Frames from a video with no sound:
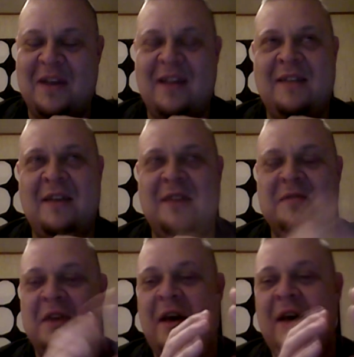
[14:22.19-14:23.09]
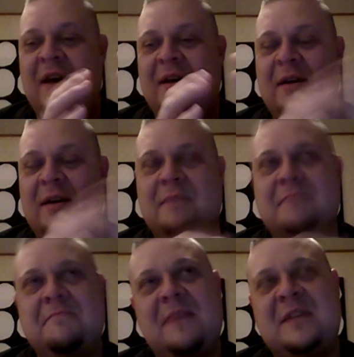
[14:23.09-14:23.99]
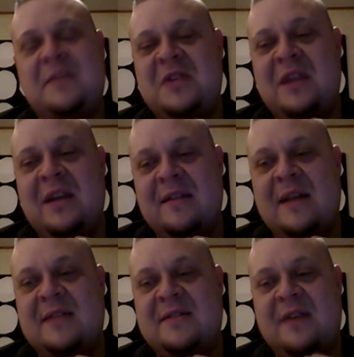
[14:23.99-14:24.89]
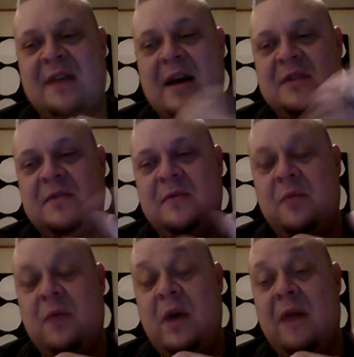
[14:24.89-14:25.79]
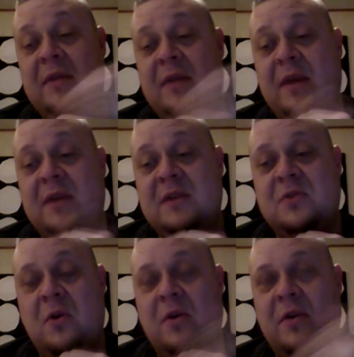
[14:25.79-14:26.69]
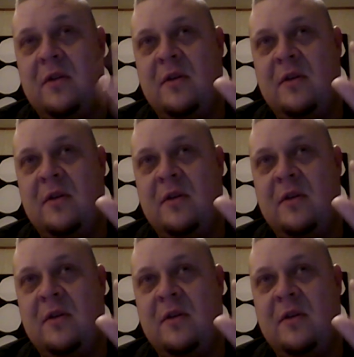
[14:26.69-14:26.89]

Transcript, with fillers: It, it mm-hmm. gives a, uh, especially in that size that we have in Thy Sword, the,